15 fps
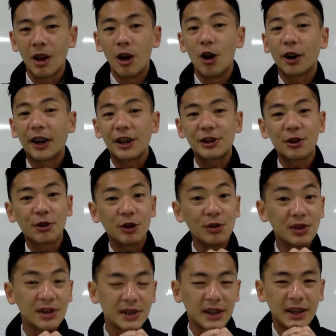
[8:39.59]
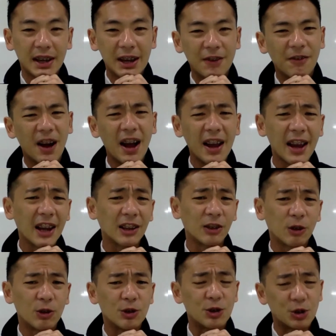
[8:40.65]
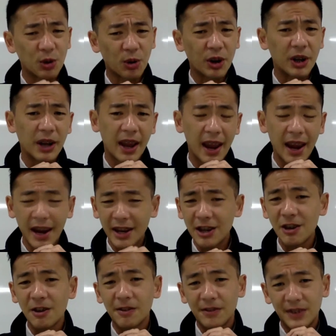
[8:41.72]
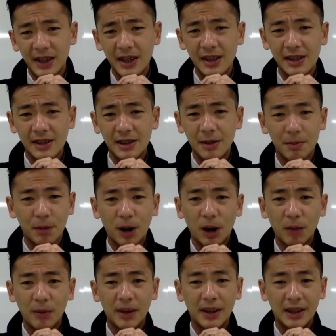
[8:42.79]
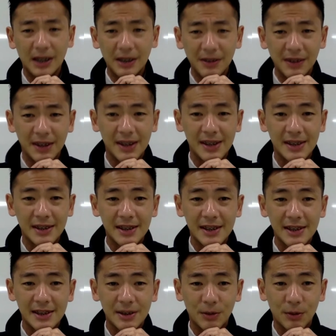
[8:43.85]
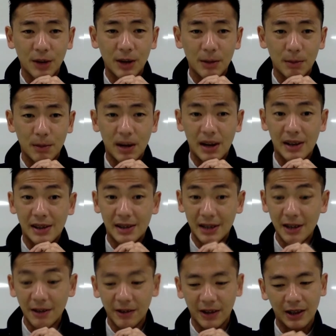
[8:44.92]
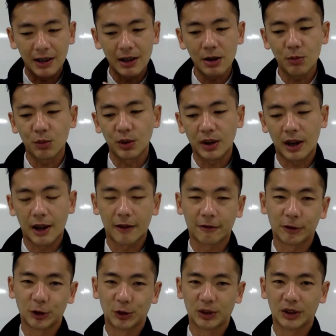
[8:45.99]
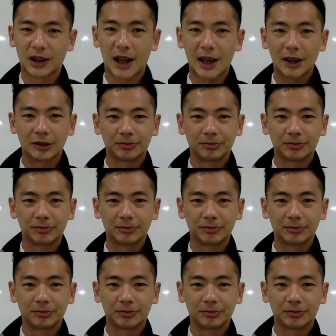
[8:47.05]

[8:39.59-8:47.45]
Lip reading: Okay, so you see, if I had not joined any of these department activities, this is what my CV would have looked like.